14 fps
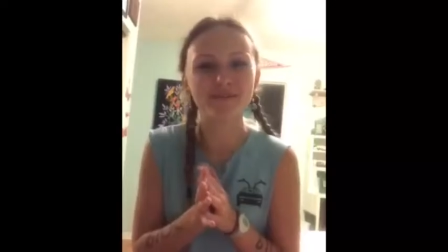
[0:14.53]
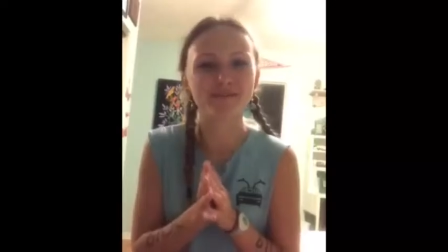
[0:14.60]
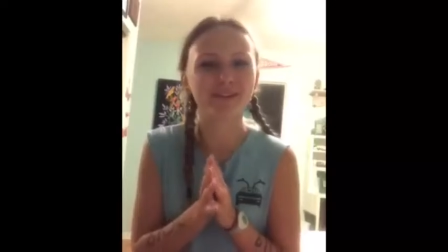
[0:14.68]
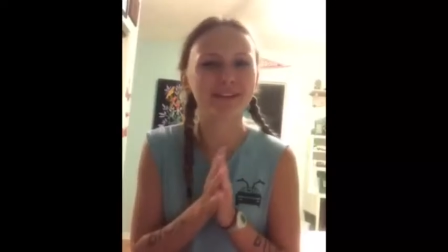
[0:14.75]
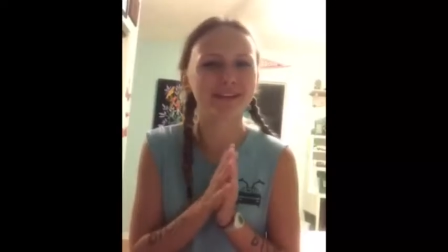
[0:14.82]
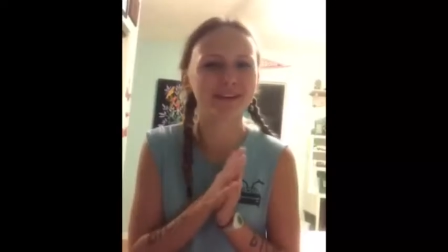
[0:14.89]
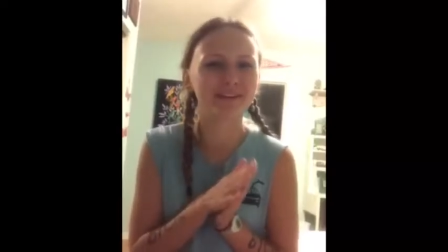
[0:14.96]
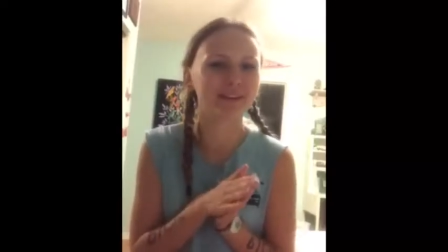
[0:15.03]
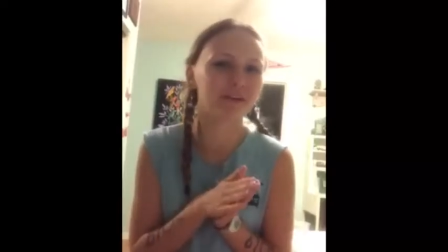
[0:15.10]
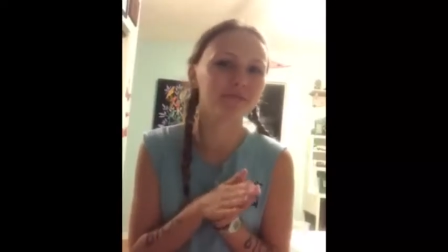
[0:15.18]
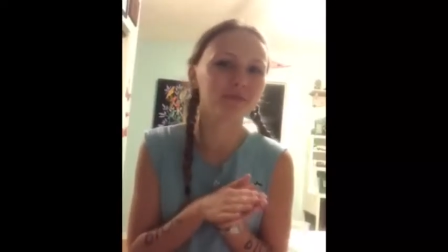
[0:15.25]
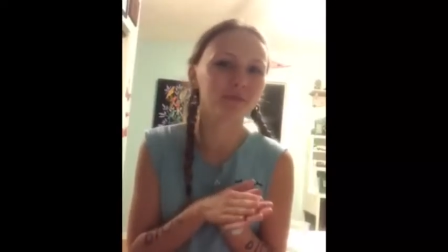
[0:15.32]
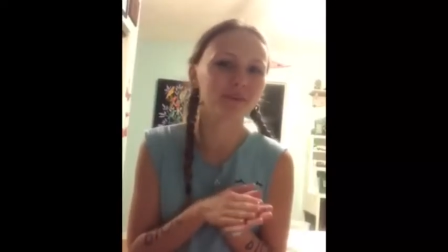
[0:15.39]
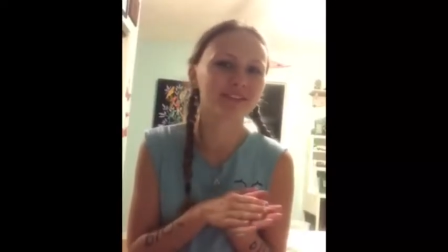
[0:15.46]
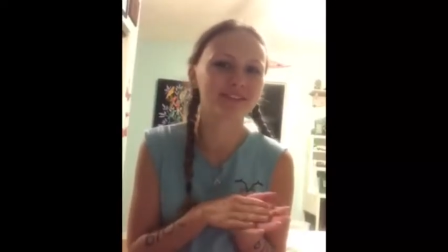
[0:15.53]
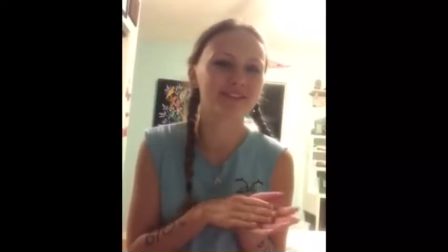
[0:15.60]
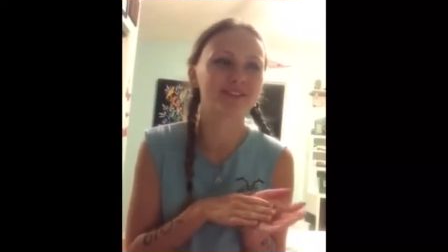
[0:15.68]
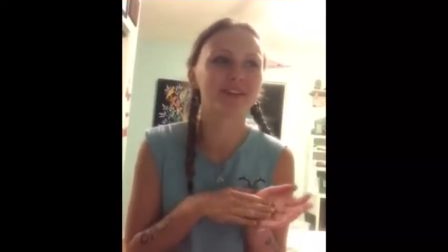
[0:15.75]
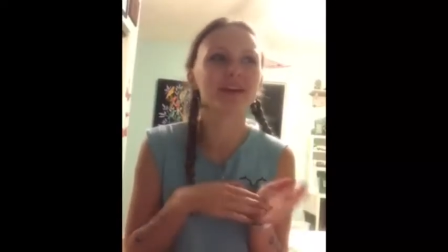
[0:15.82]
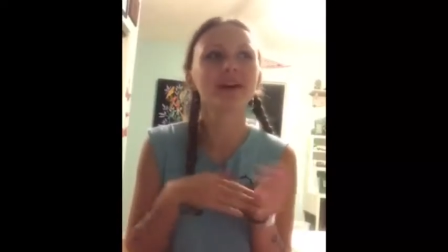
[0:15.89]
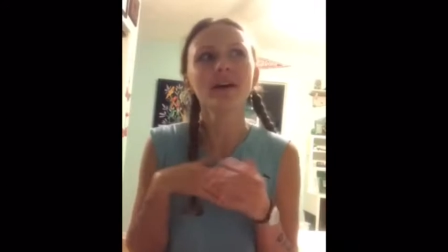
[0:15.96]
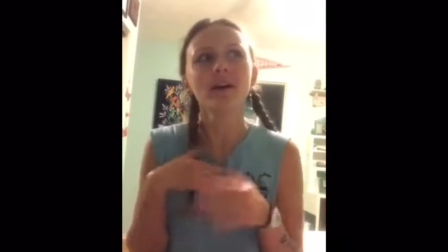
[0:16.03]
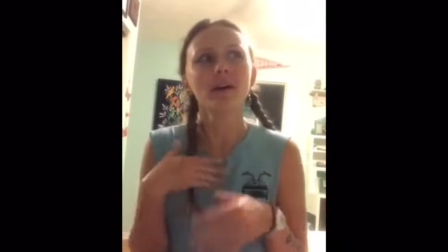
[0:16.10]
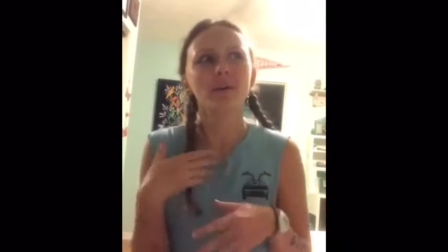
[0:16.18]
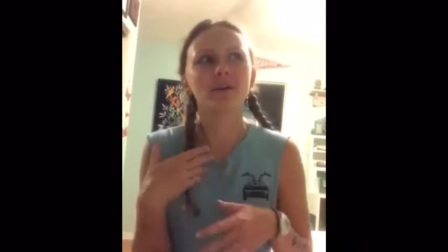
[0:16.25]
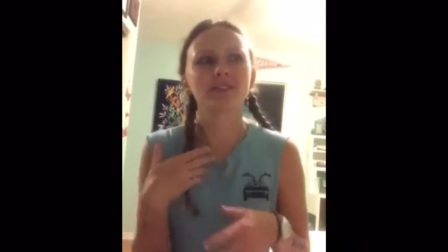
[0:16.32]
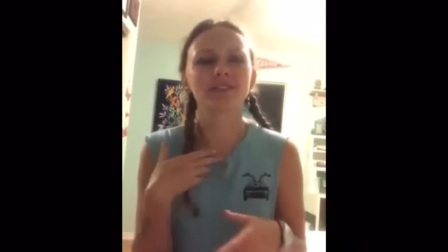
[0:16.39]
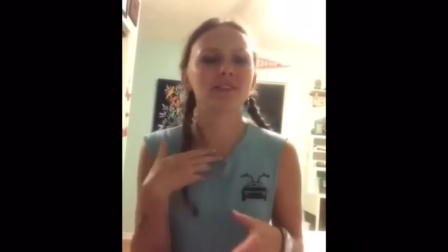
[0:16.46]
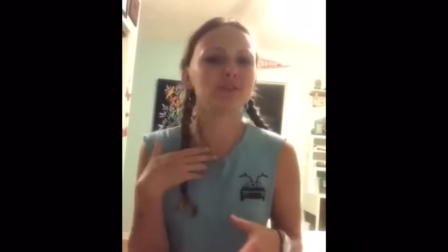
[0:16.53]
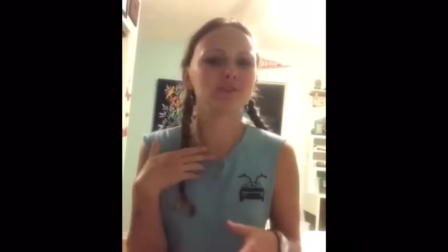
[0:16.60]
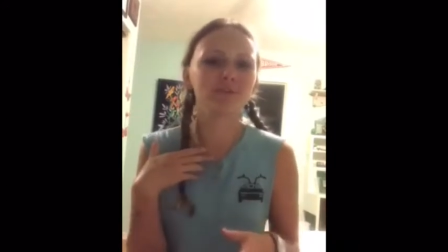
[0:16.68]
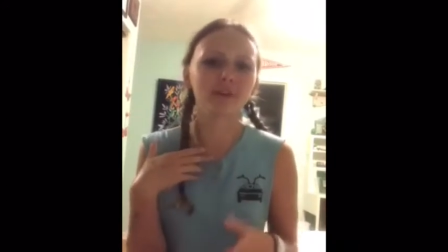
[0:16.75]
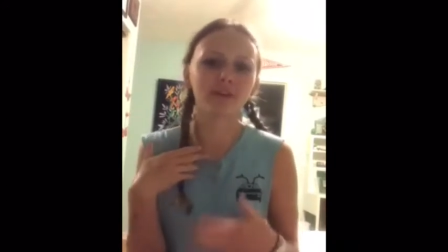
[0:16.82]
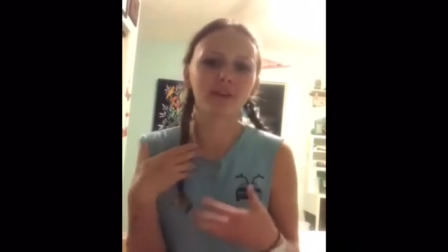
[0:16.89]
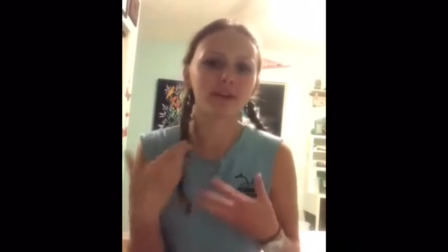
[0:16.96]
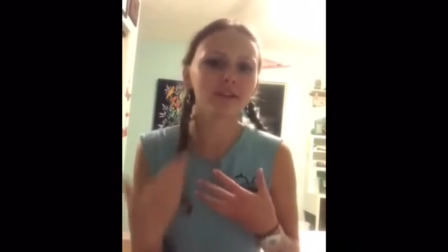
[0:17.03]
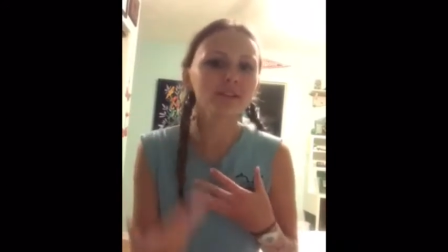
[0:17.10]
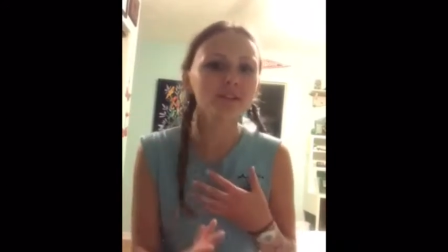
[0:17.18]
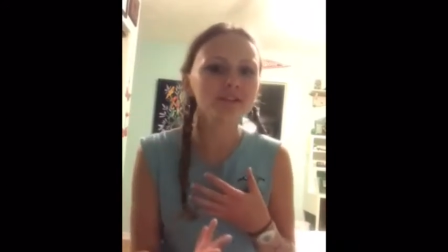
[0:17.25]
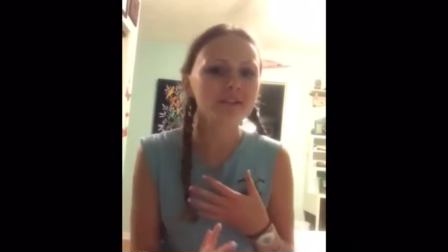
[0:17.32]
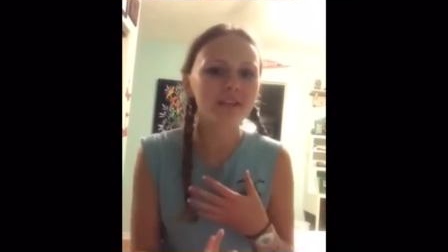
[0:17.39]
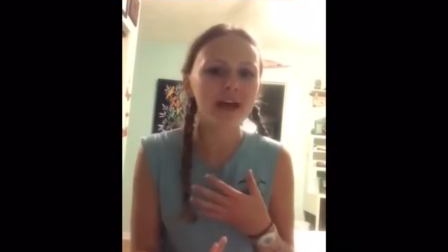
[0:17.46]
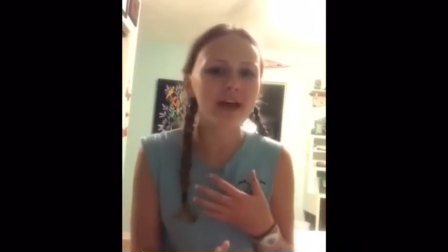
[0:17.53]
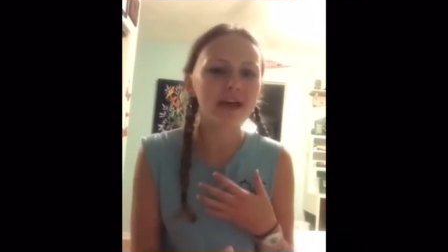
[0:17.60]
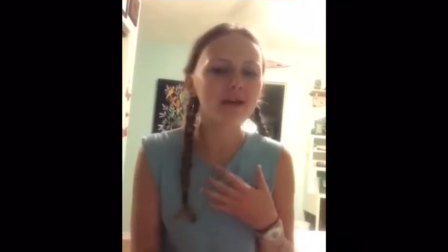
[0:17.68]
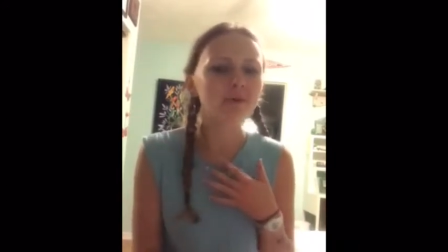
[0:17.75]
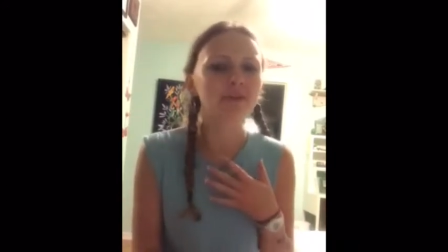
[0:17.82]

me really uncomfortable because I was like, what's the new field gonna look like?